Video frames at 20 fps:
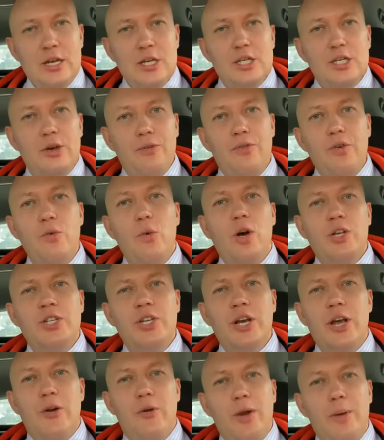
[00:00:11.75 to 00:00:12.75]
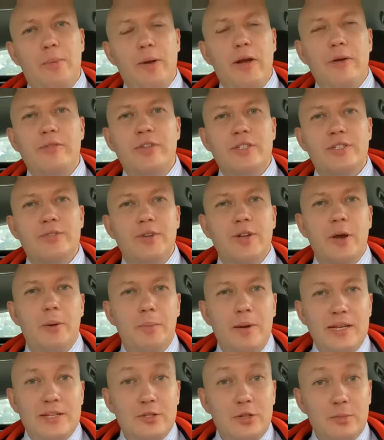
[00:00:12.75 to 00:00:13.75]
So if you're watching a replay of this video,
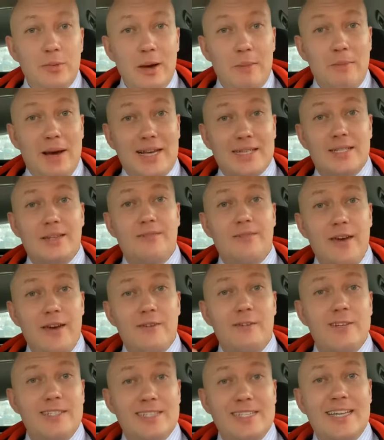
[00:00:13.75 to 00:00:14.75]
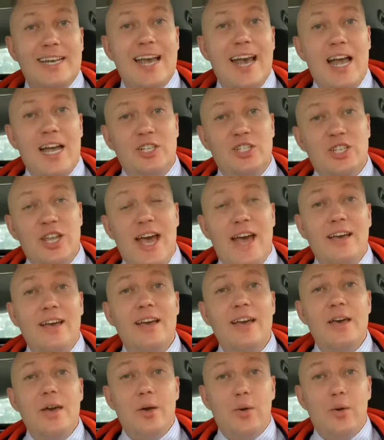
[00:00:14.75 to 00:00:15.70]
please do me a massive favor and stick hashtag